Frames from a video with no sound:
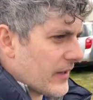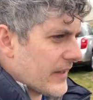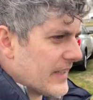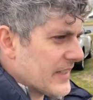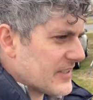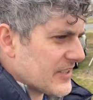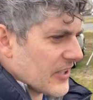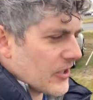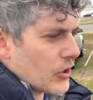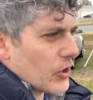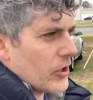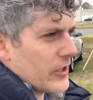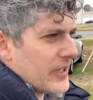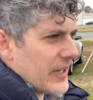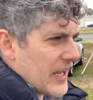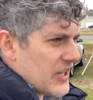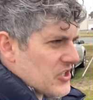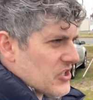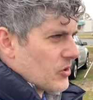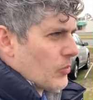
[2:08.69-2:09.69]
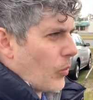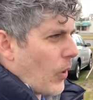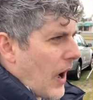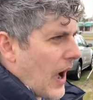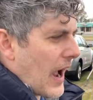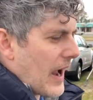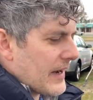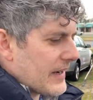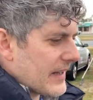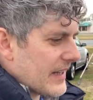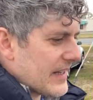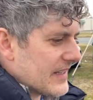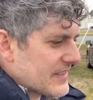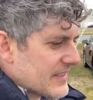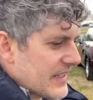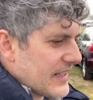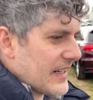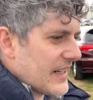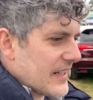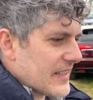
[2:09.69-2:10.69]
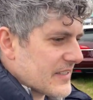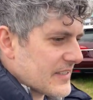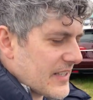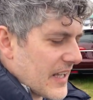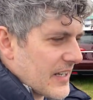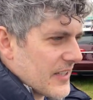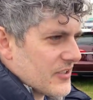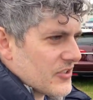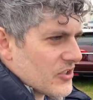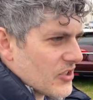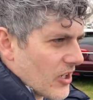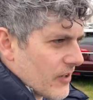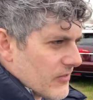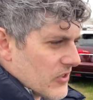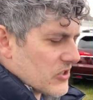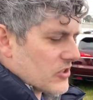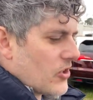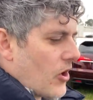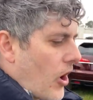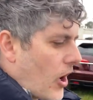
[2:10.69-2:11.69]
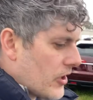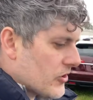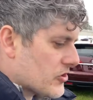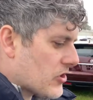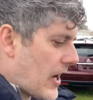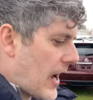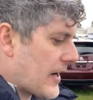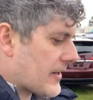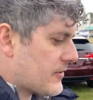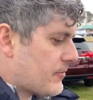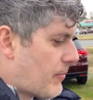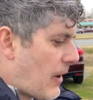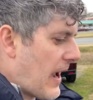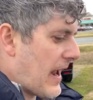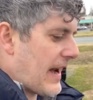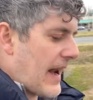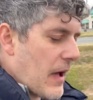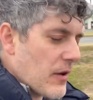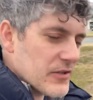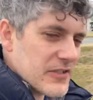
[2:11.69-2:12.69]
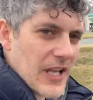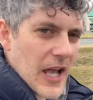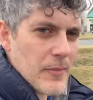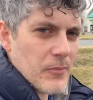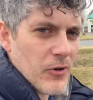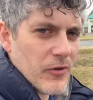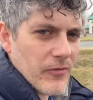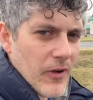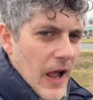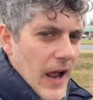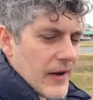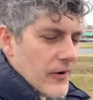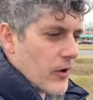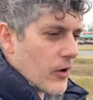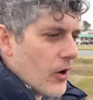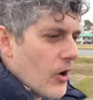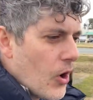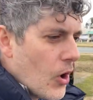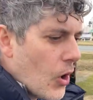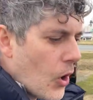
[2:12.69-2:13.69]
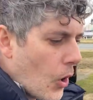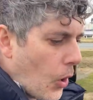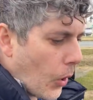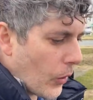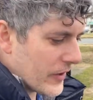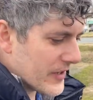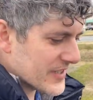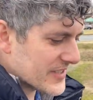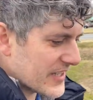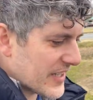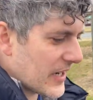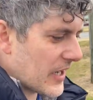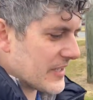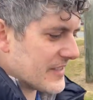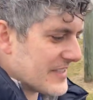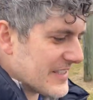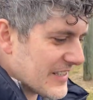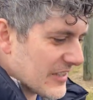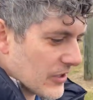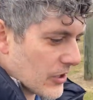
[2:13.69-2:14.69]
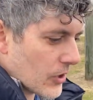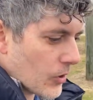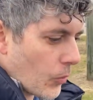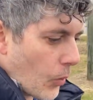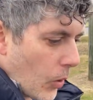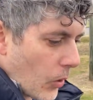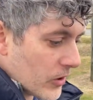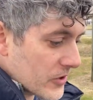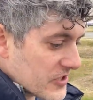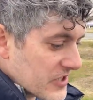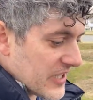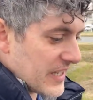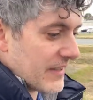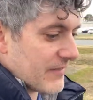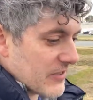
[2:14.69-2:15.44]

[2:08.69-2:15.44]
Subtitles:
Is it good nationwide? Is it an extended service contract by an outside provider, or is it a dealer warranty?